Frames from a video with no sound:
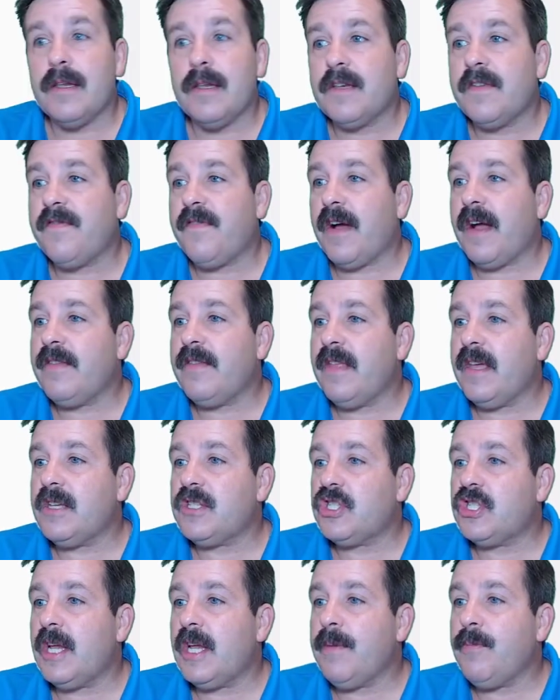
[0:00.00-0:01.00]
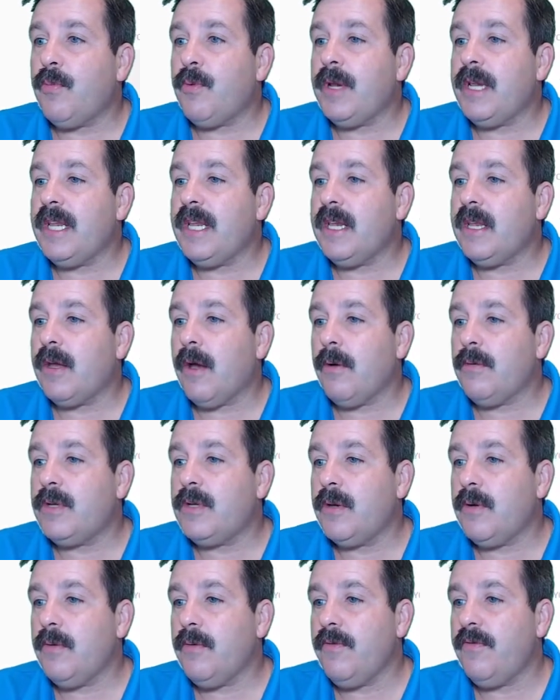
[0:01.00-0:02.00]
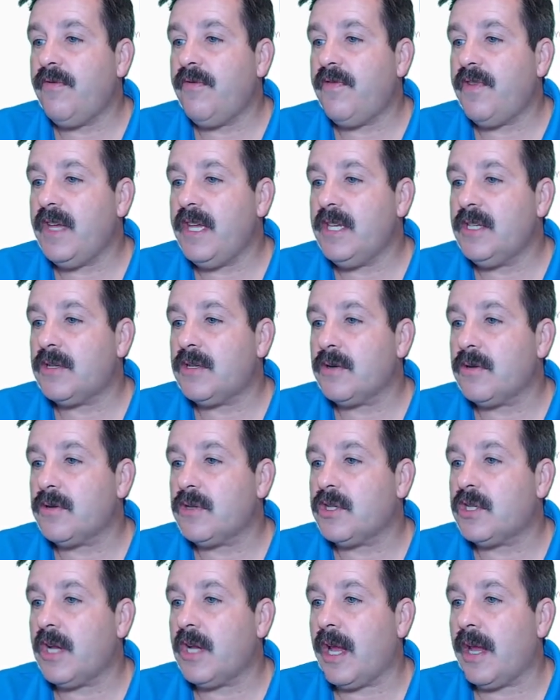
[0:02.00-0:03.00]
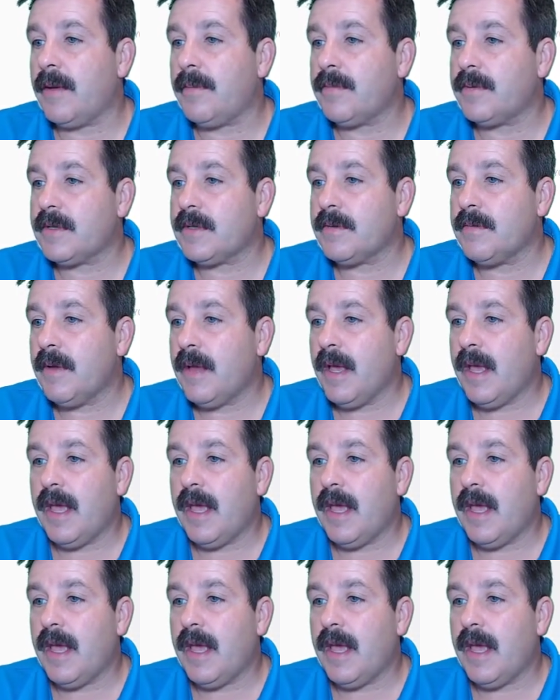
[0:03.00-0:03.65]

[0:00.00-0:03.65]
To find that shape, we need to go to featured shapes,